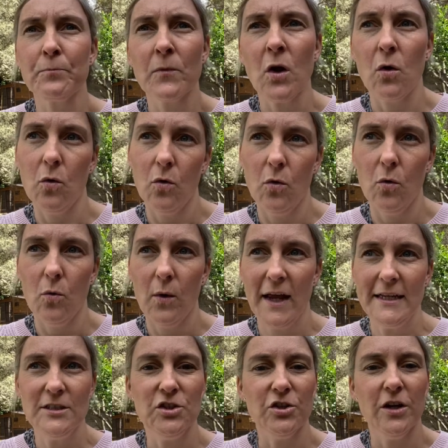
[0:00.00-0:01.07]
or
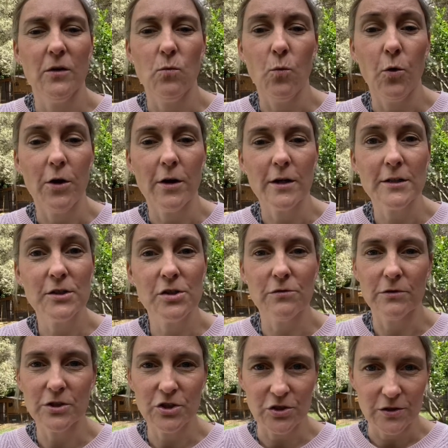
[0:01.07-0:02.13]
ways you can work to
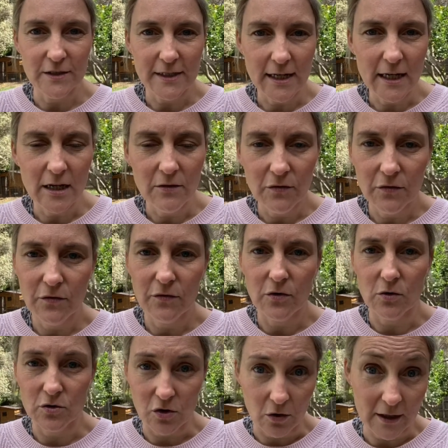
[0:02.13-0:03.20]
reduce it if your
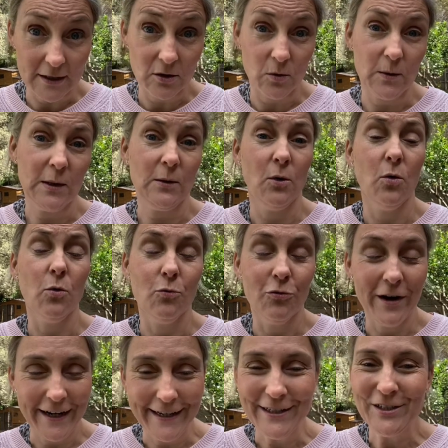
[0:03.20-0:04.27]
dog is
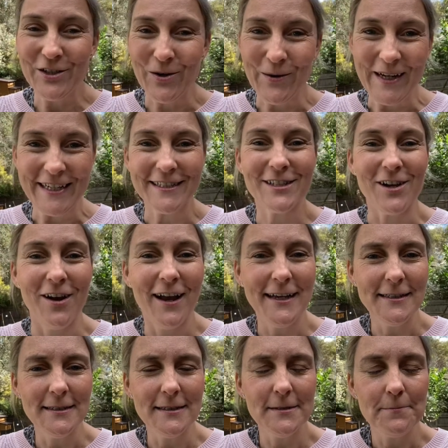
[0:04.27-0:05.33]
already showing
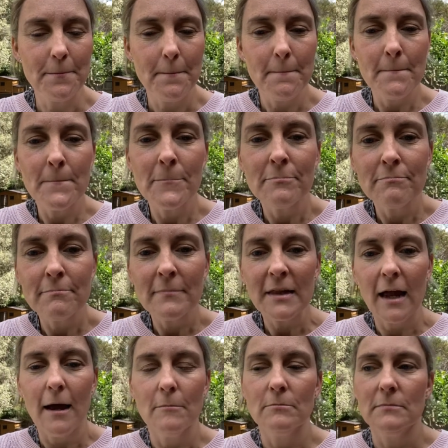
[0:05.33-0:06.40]
signs.
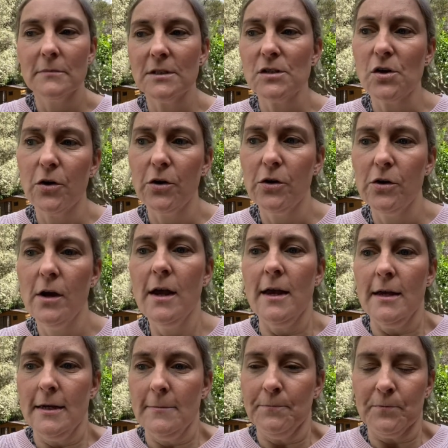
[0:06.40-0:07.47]
So
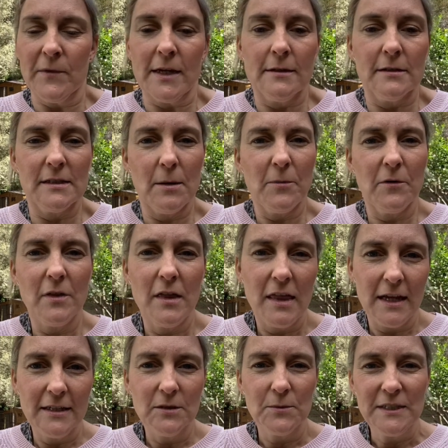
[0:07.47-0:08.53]
some of the
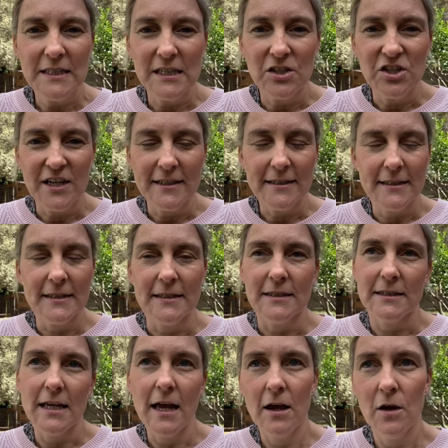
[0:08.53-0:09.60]
things we suggest
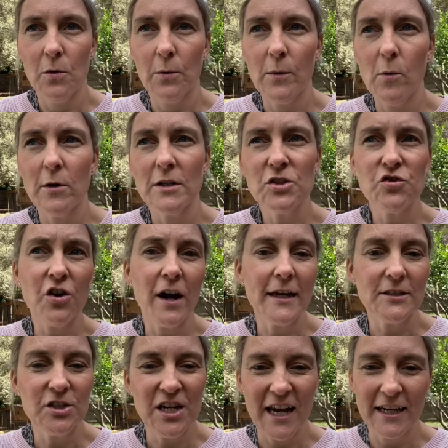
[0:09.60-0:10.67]
is we want to try
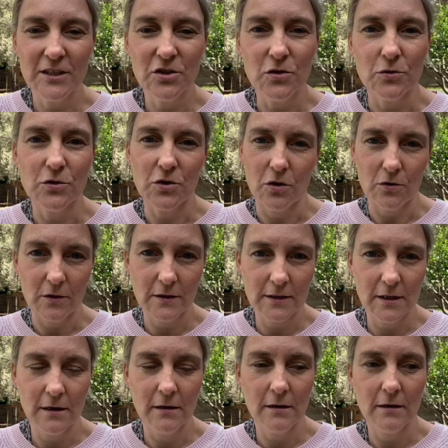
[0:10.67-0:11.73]
and change your dog's
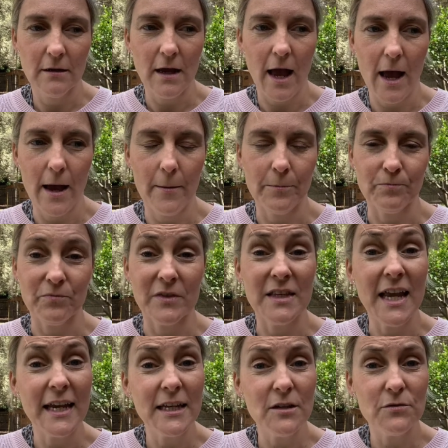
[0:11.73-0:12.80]

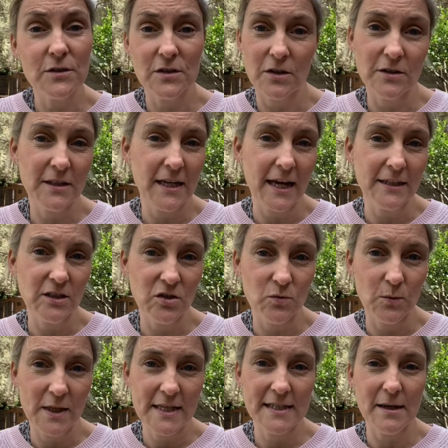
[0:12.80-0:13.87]
negative association
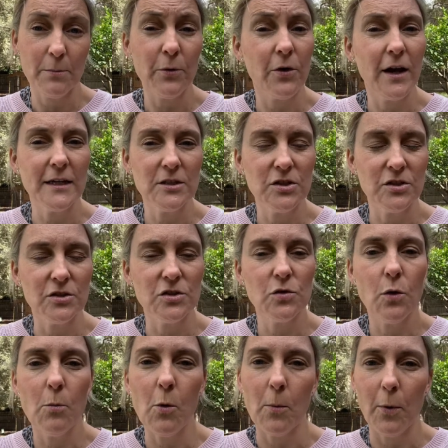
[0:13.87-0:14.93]
with separation to
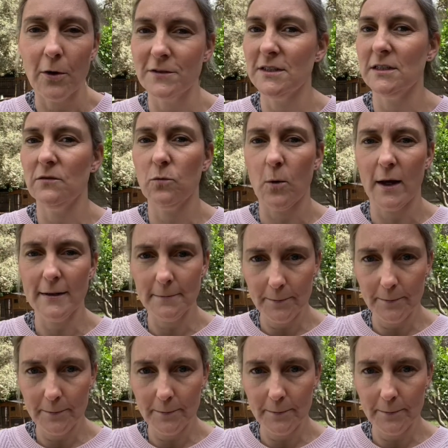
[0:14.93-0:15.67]
a more positive one.